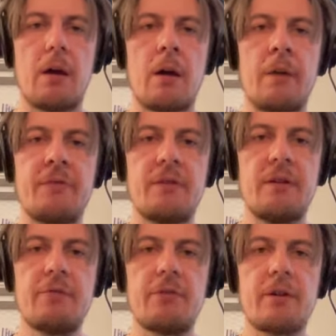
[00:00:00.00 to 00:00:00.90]
uh, the
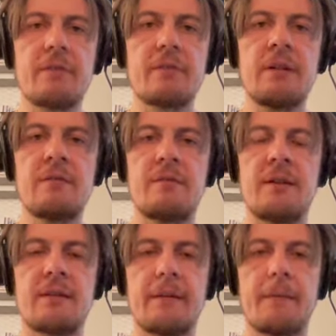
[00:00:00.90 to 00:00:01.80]
difference is
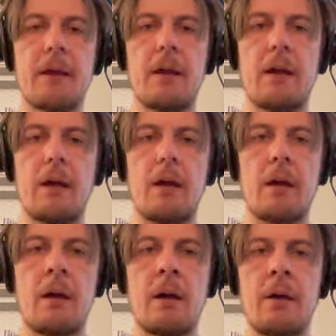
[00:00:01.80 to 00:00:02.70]
that
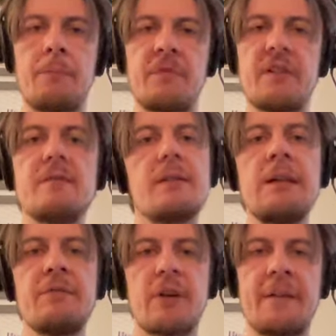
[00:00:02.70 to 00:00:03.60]
um, this
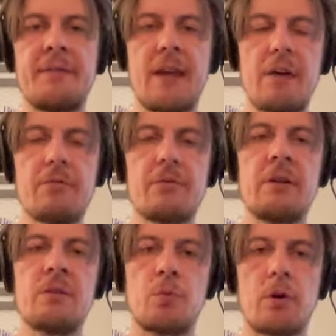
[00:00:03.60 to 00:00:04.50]
if and def
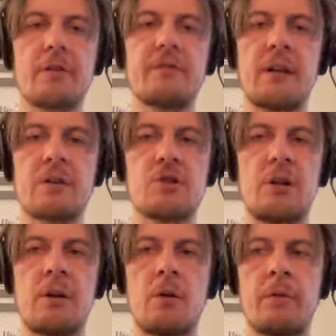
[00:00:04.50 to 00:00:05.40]
it works
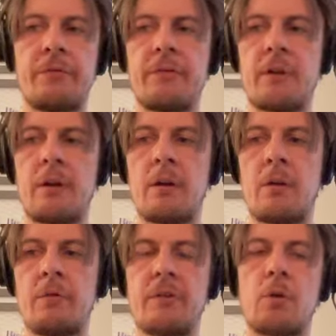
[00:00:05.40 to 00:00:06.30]
actually on the
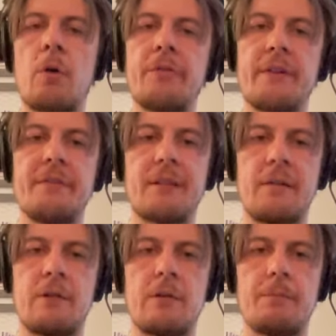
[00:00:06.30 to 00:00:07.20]
on the content
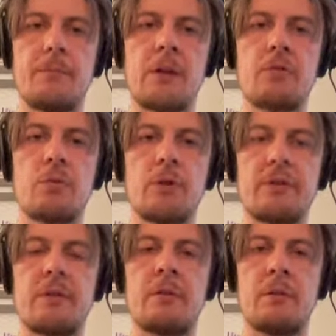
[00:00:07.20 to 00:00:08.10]
level yeah so
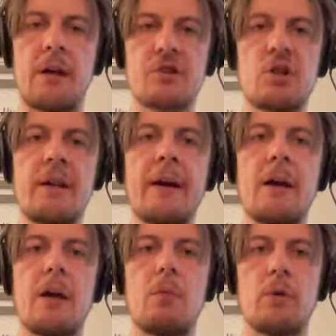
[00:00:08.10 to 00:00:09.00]
it uh, actually
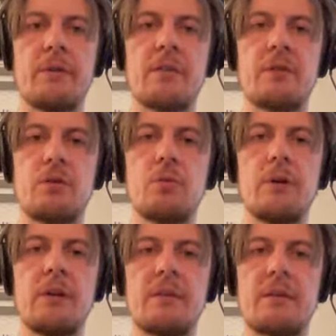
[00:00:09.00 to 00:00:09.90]
what does it do
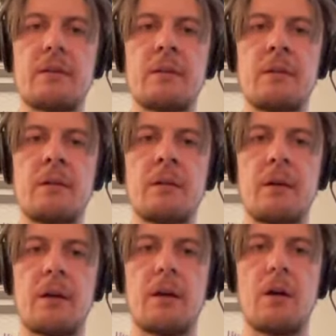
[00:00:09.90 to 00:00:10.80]
it uh,
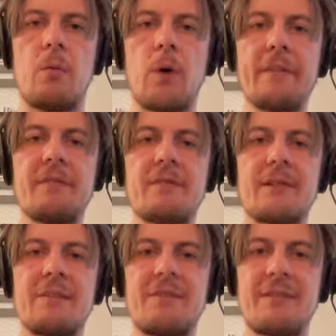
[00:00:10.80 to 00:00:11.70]
once
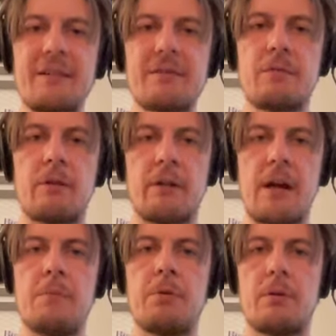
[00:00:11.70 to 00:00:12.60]
this
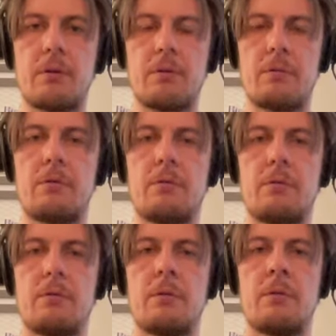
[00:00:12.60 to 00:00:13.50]
variable
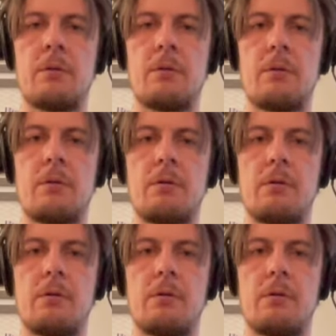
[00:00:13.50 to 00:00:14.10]
uh,